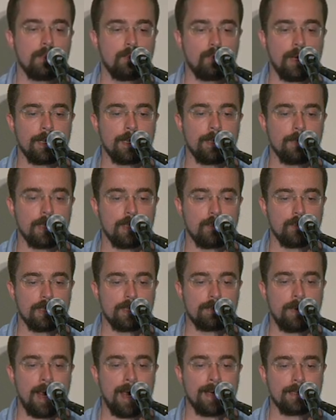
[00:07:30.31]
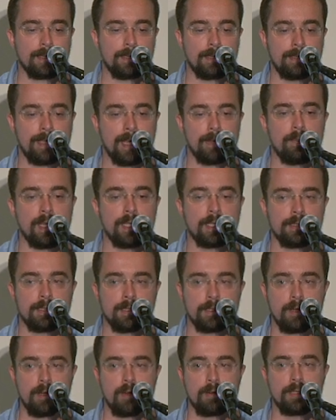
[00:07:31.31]
one image was ranked 10 minutes
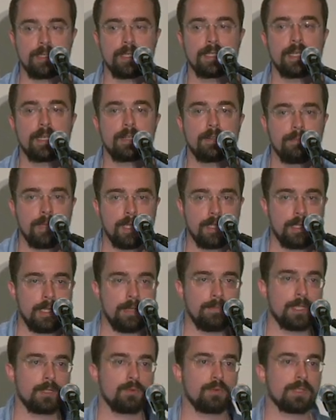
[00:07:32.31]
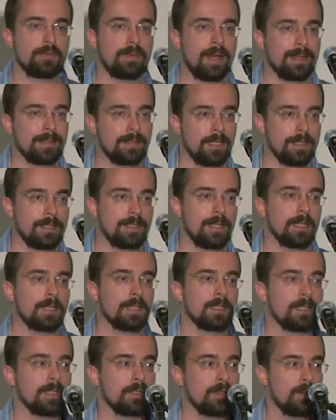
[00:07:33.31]
ago and another image was ranked 10
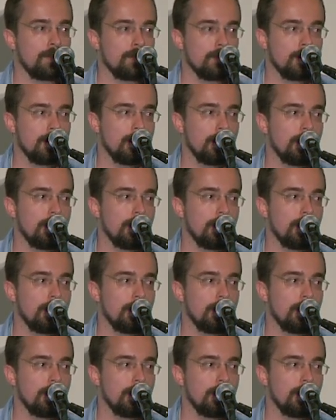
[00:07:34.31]
seconds ago,